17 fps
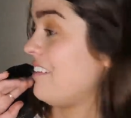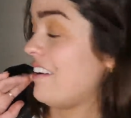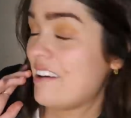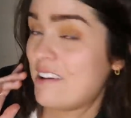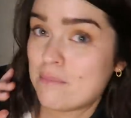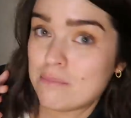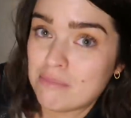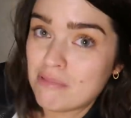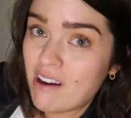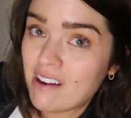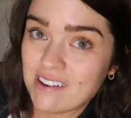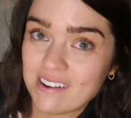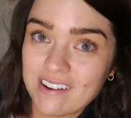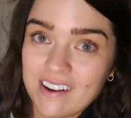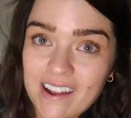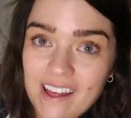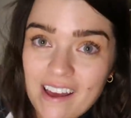Like Brad
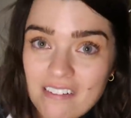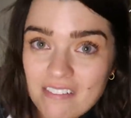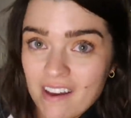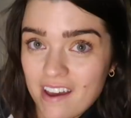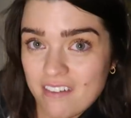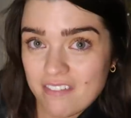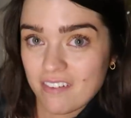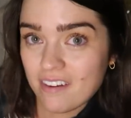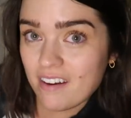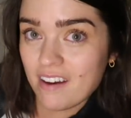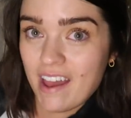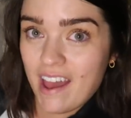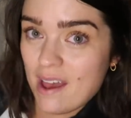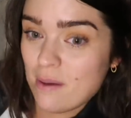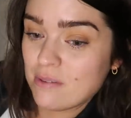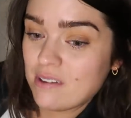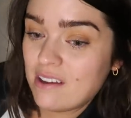and Claire forever.
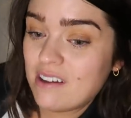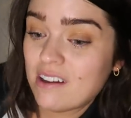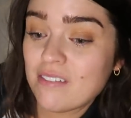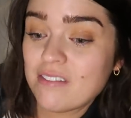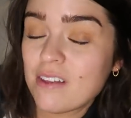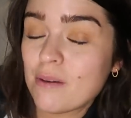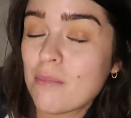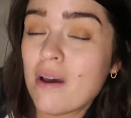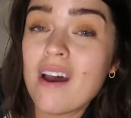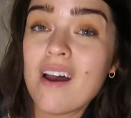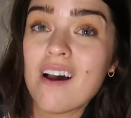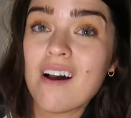I absolutely love them.